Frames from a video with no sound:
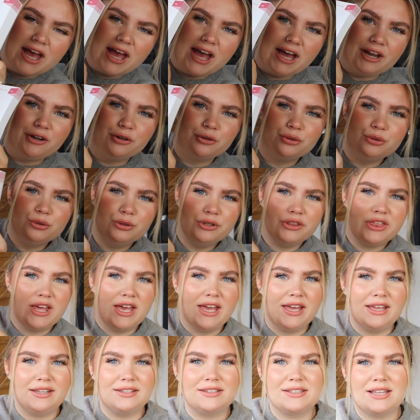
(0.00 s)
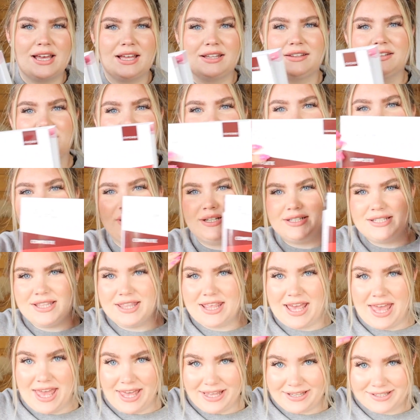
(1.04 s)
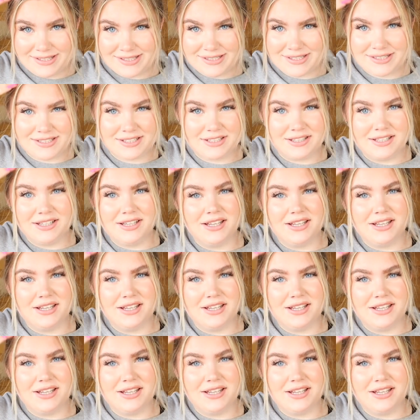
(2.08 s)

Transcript: And all this has to go into this